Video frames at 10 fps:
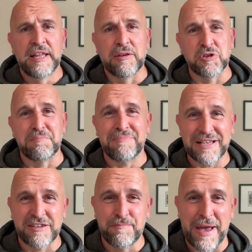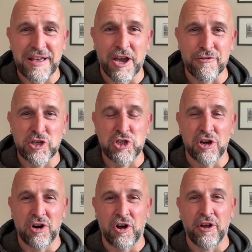There was a massive Ben Curry
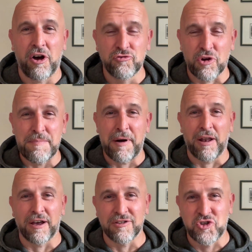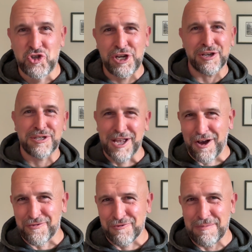shot on Andre Pollard just
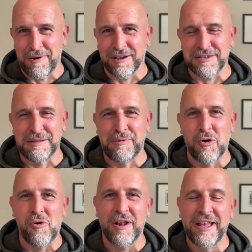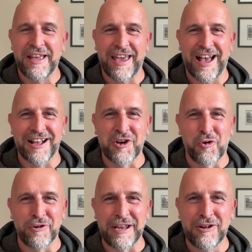after he passed the ball. It had
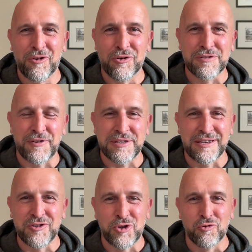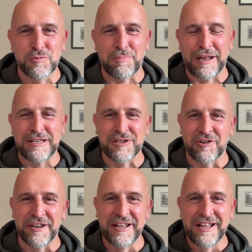Courtney Laws versus Jules
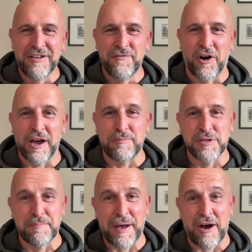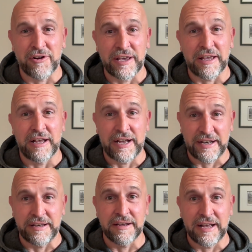Plisson vibes about it.
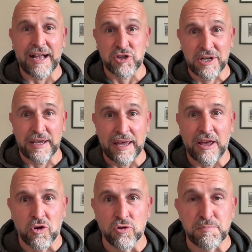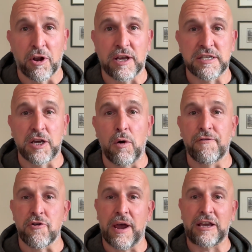And actually, it caused Pollard to go off
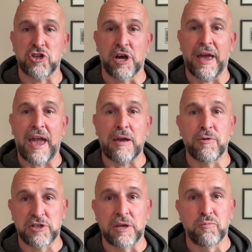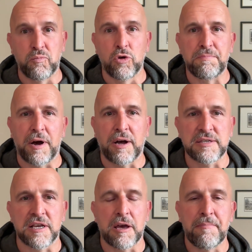for a HIA, which he would pass
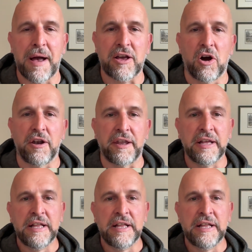and come back on.